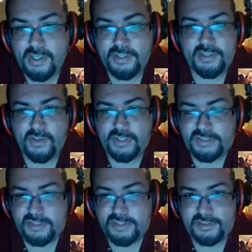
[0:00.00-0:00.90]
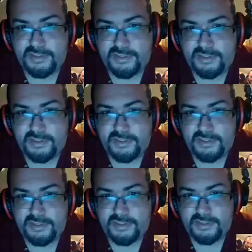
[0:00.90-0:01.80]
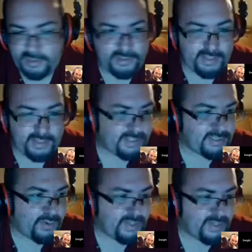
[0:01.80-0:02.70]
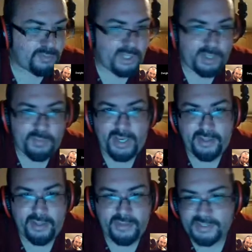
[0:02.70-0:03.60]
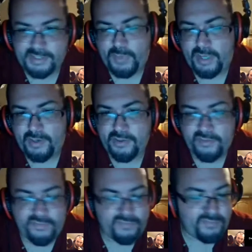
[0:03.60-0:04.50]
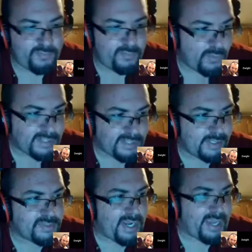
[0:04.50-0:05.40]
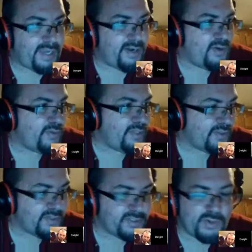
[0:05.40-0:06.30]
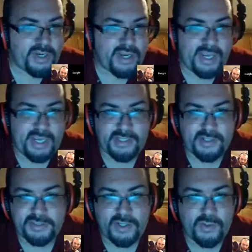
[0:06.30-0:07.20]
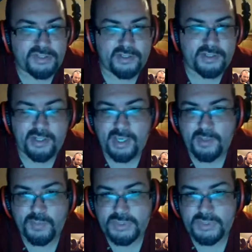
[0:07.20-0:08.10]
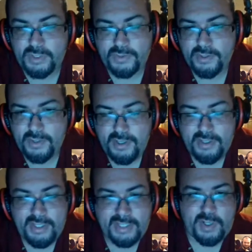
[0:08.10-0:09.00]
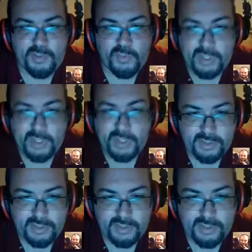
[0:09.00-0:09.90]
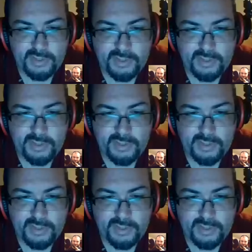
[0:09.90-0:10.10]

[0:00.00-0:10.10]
So it's going to be, it's always a bloodbath. It doesn't matter if one team's 9-0 and the other's 0-9. It's always a good game. So that's what I'm really looking forward to.